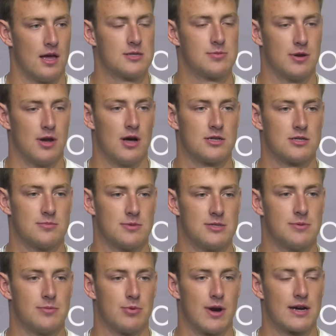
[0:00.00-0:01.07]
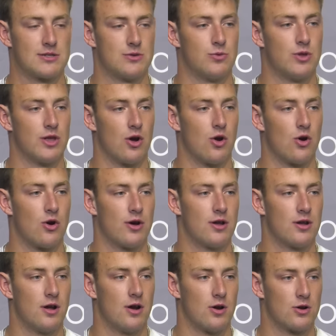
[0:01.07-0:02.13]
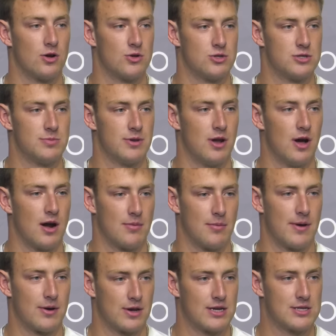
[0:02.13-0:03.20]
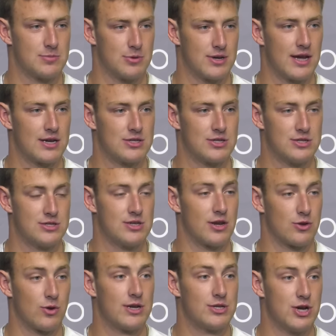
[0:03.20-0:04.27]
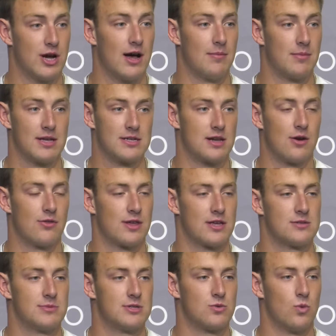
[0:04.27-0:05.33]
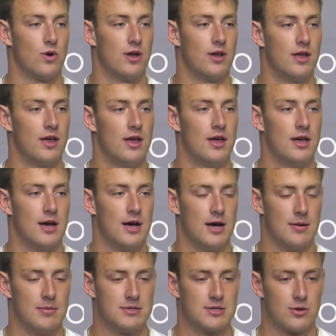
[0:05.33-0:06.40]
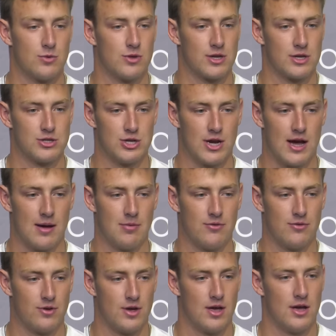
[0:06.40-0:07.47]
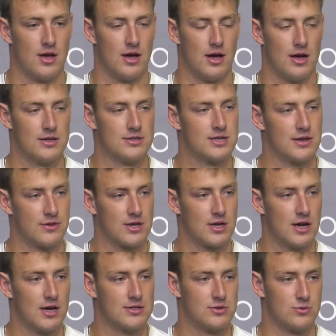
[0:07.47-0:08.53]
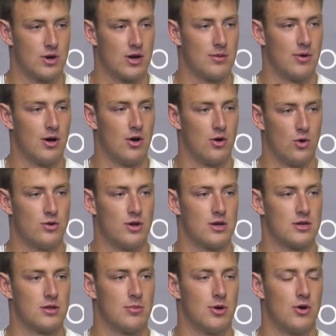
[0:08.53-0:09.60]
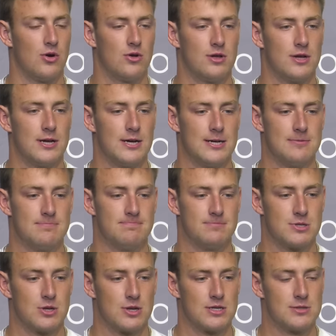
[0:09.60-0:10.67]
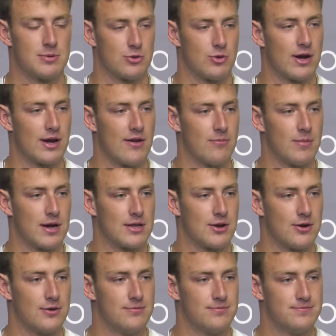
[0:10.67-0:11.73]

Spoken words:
It's been awesome. He's been practicing really hard. Our coach has been on him about getting his protections. He's done a great job. I don't think he's missed one. He's done a really good job of seeing the cuts and running the ball, holding on to the ball. So it's been great to have him back there.